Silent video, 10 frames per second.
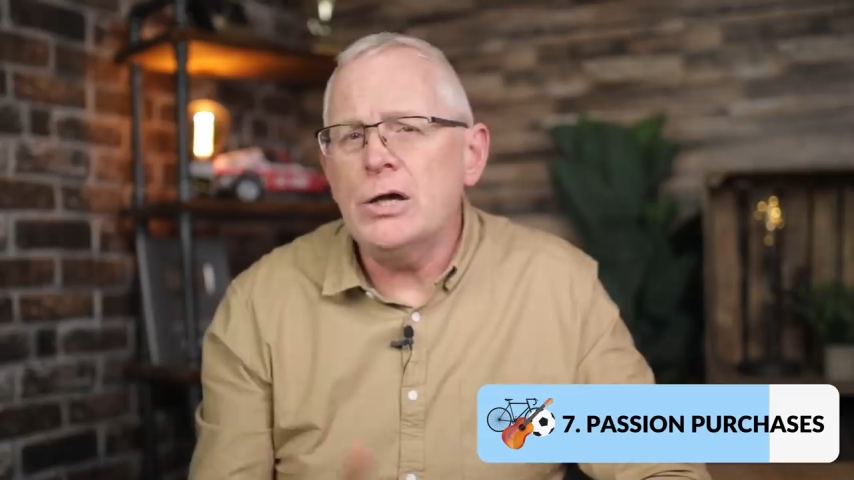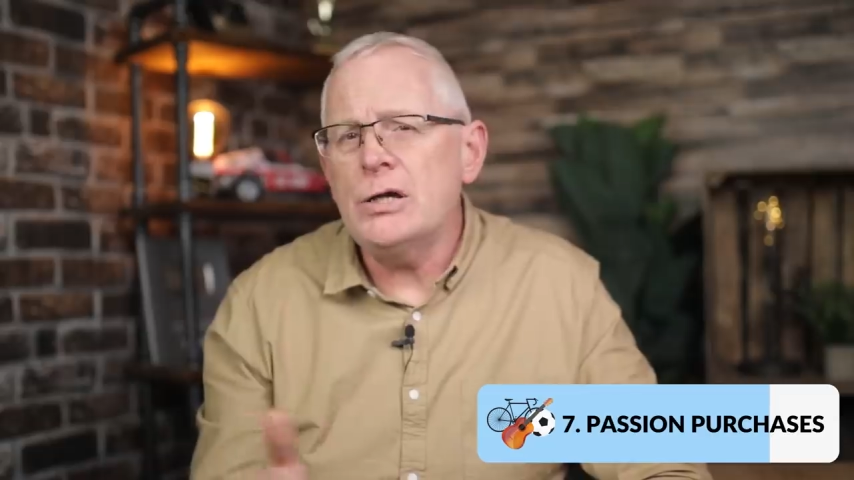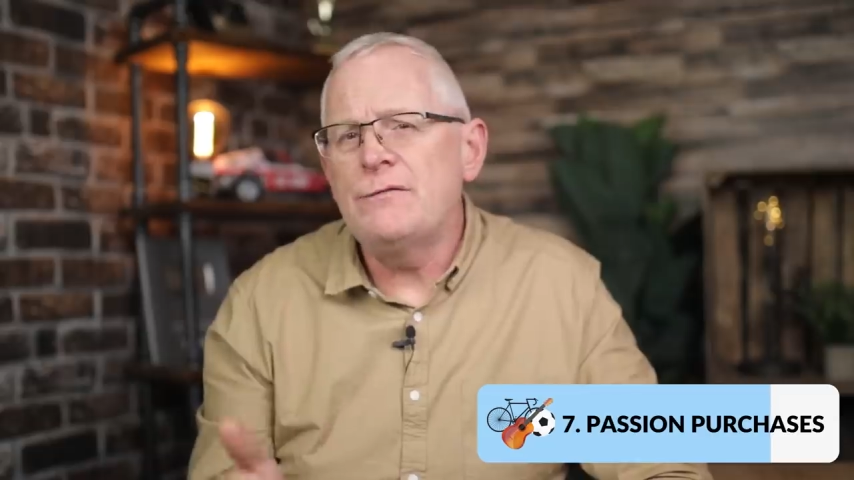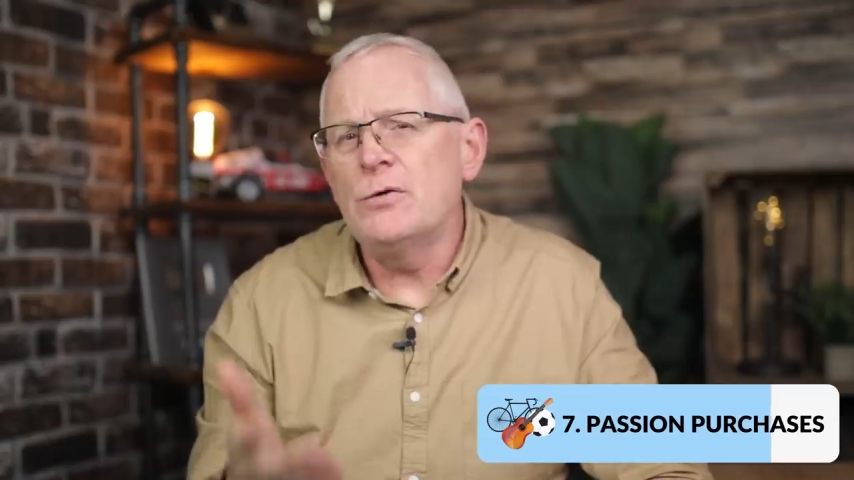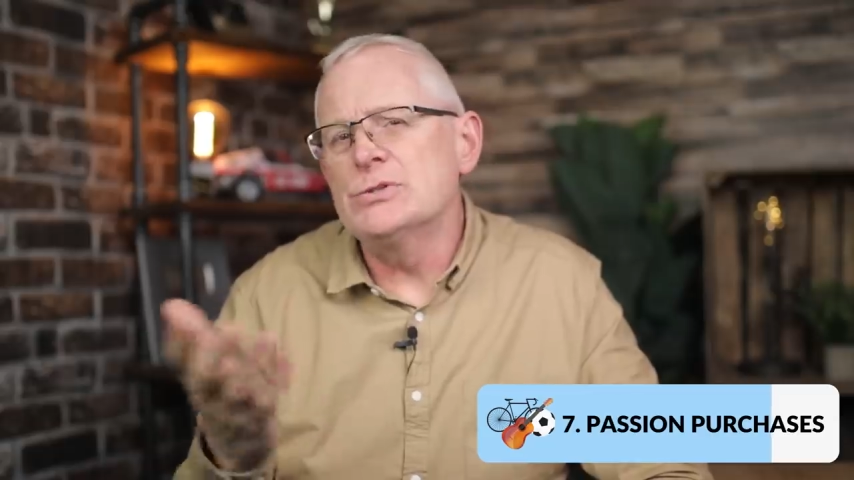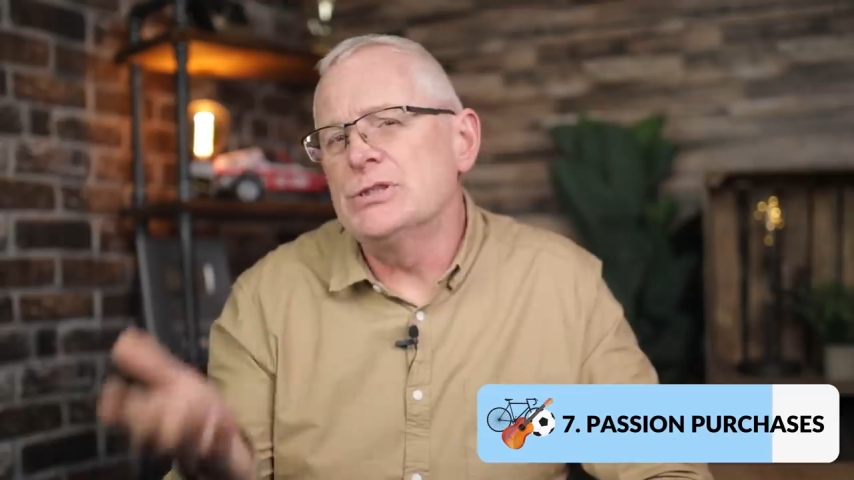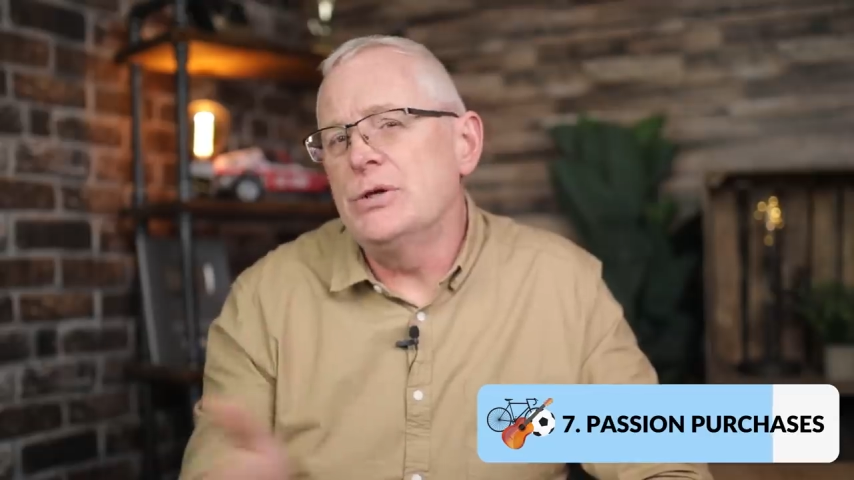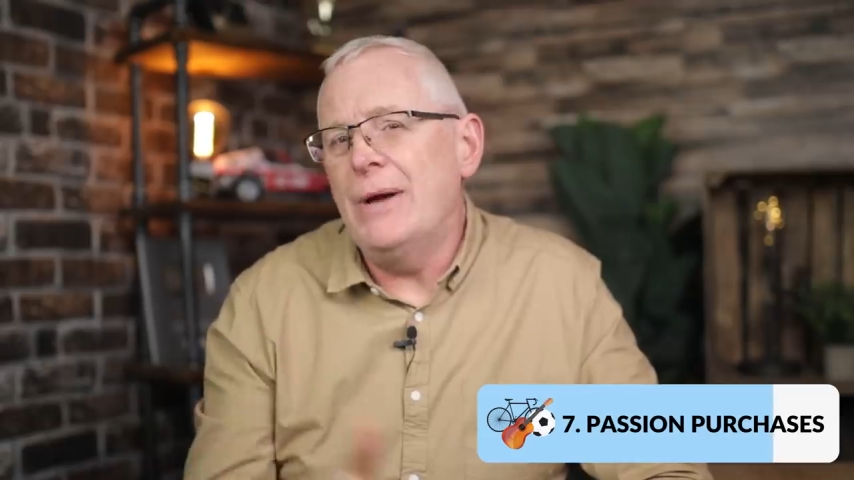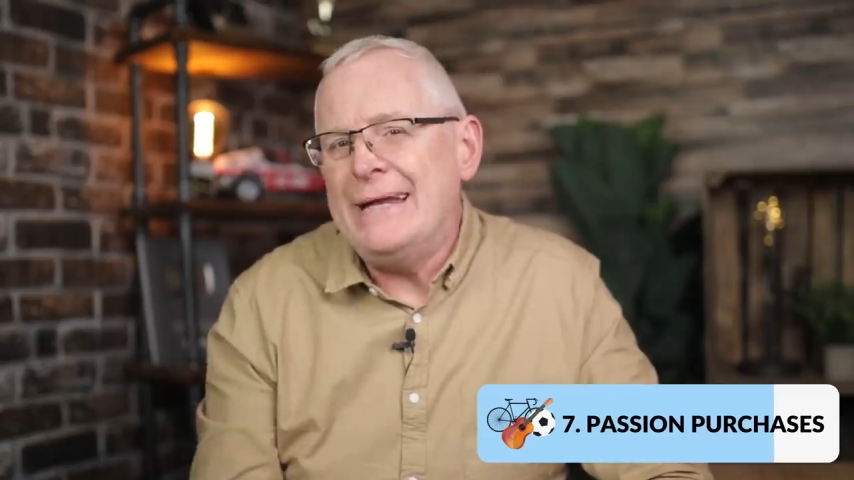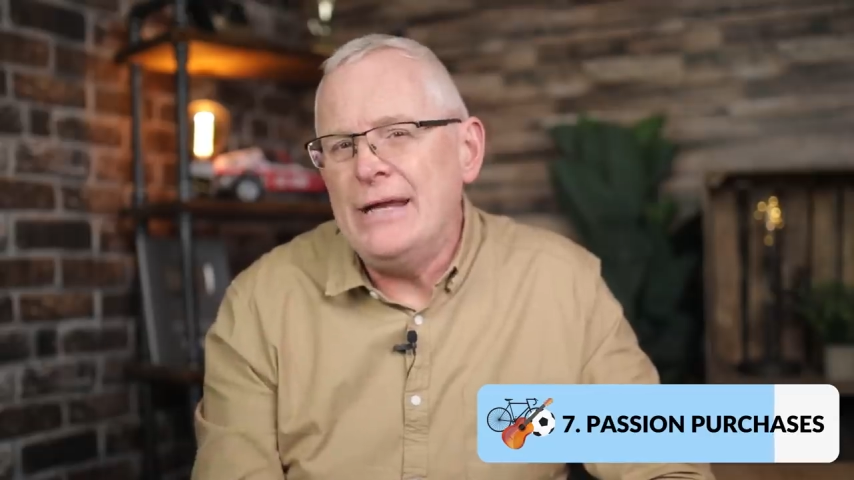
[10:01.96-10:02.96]
I can afford to
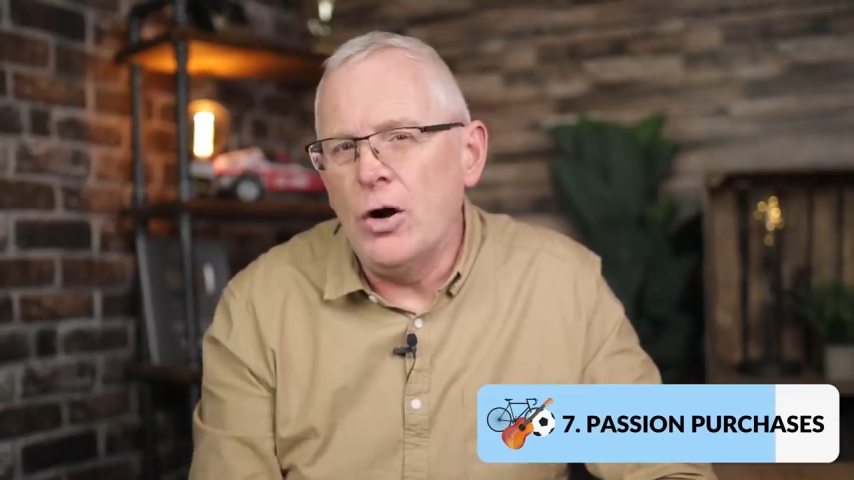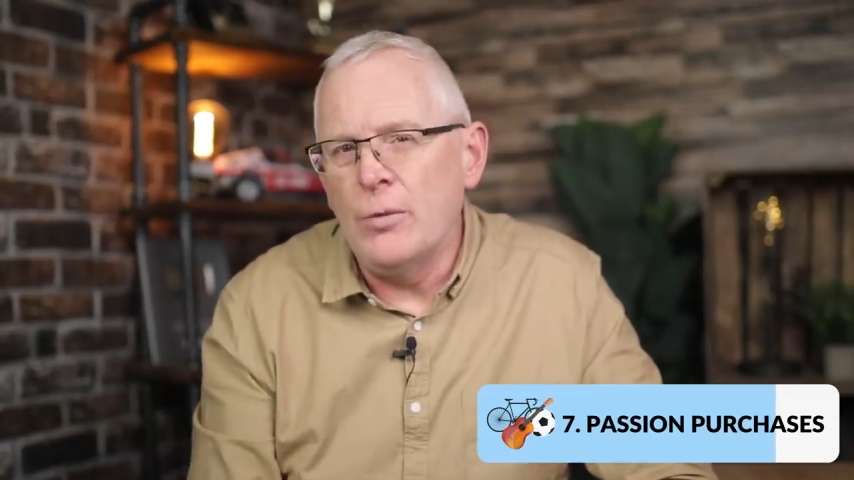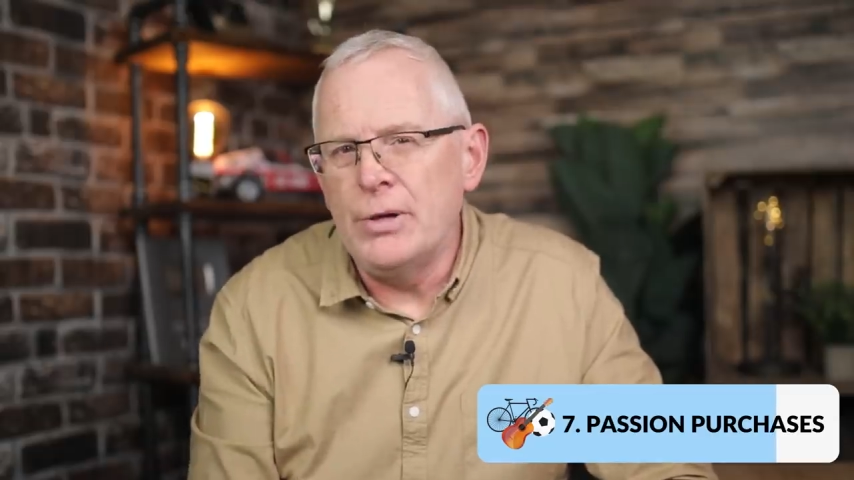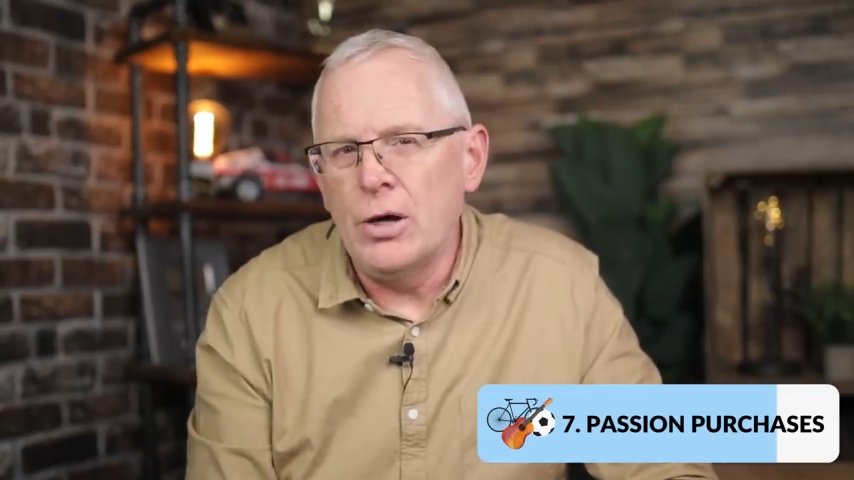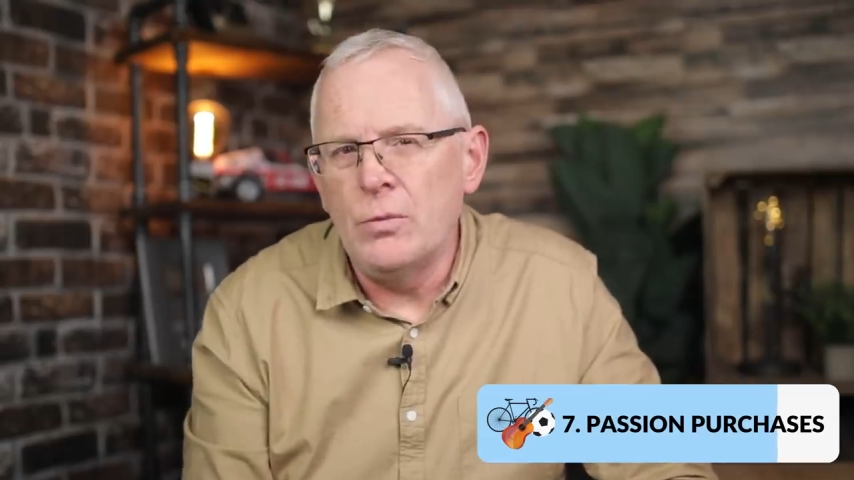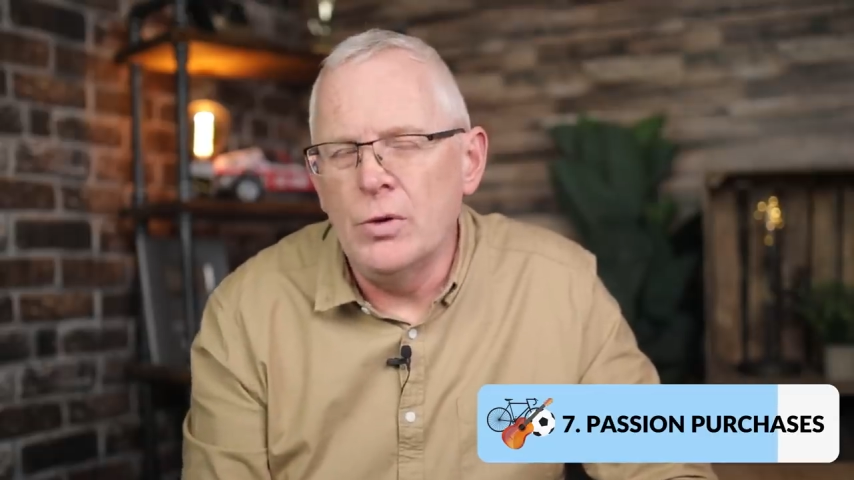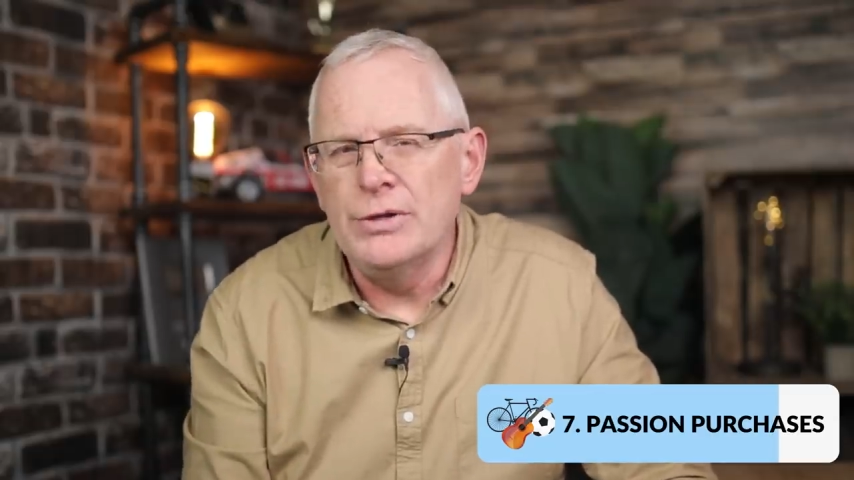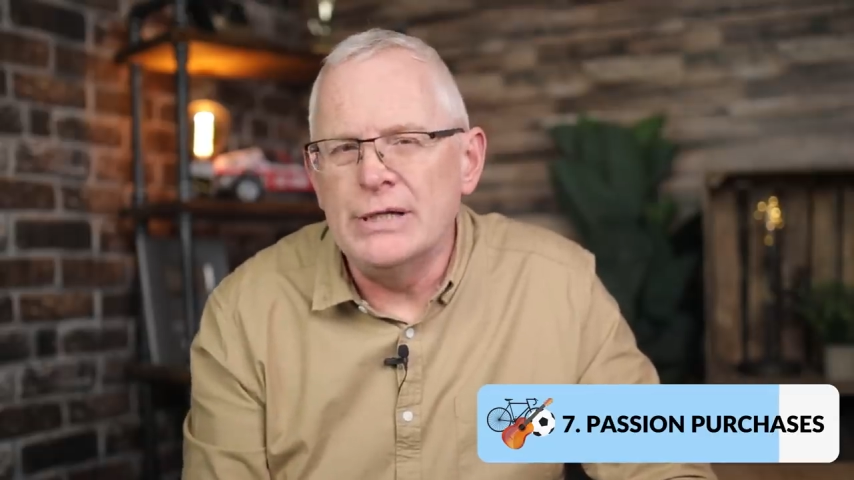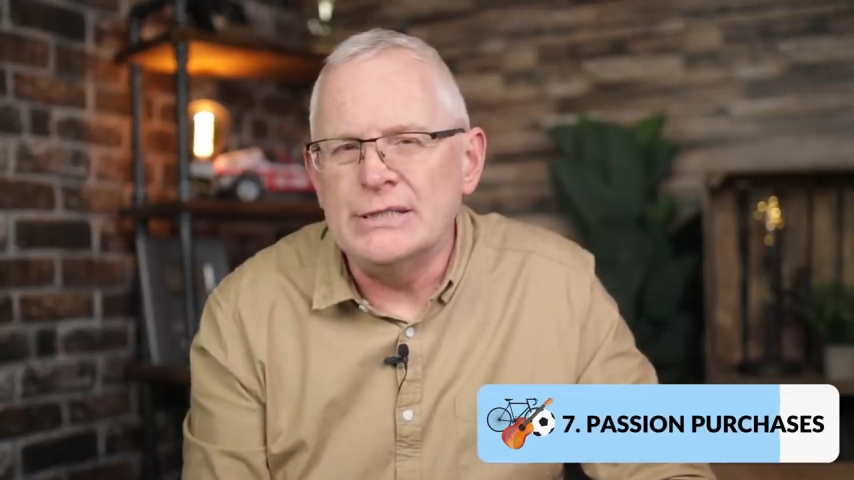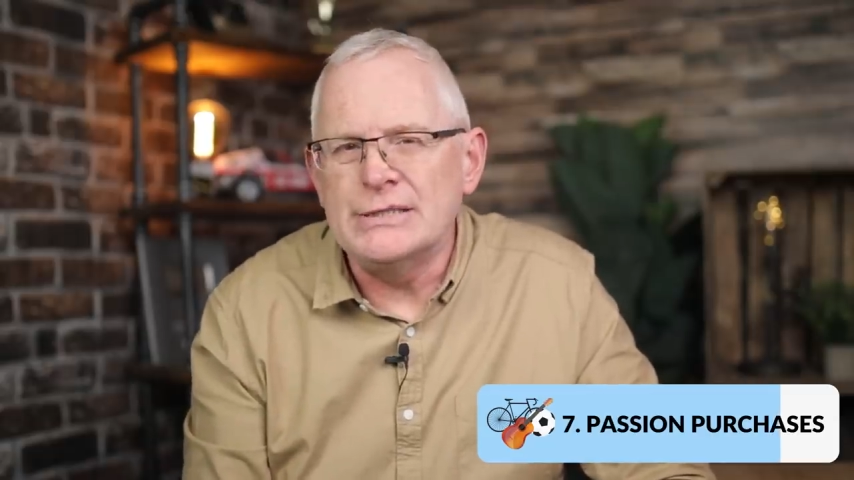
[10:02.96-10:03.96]
do any hobby I
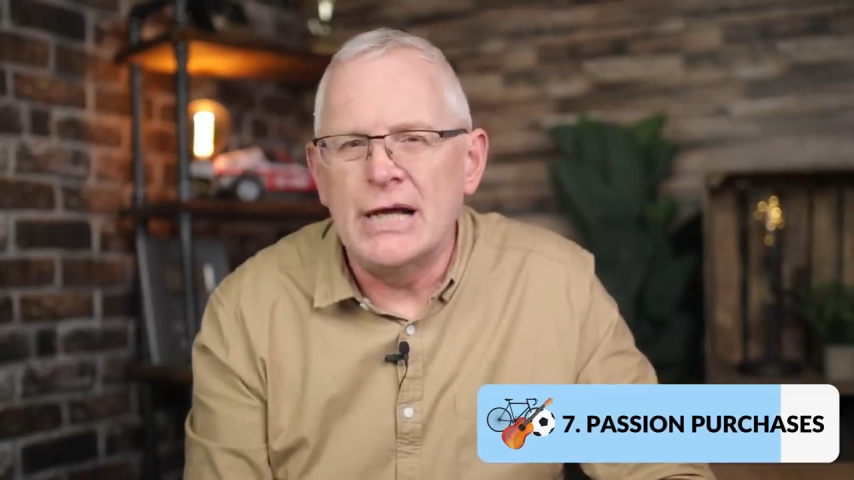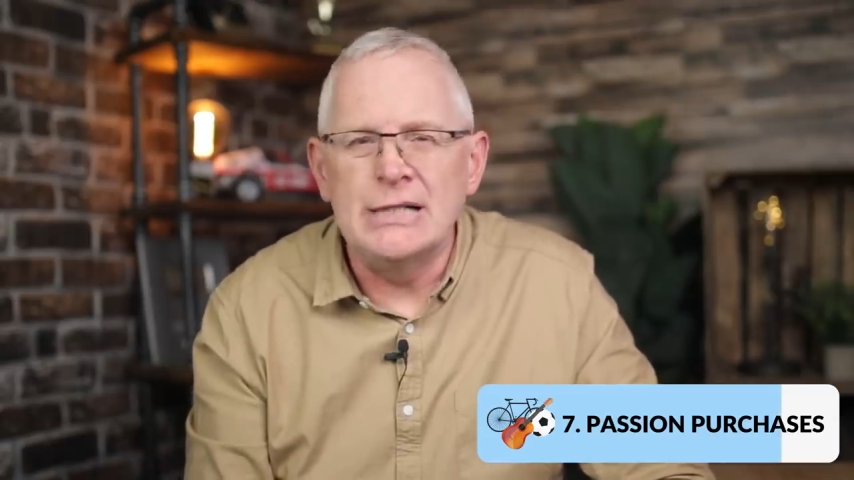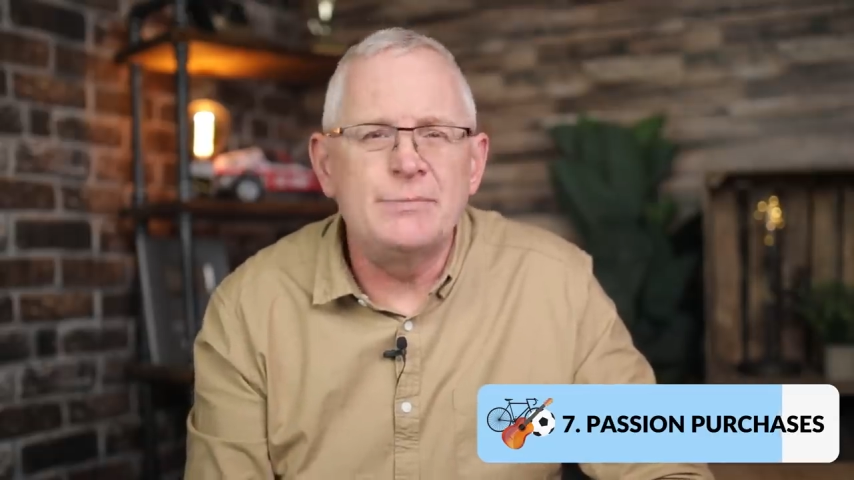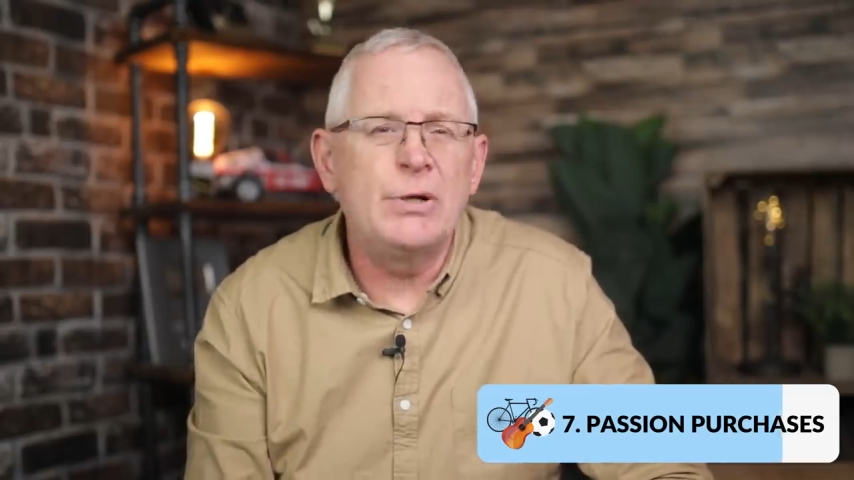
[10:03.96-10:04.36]
want these days,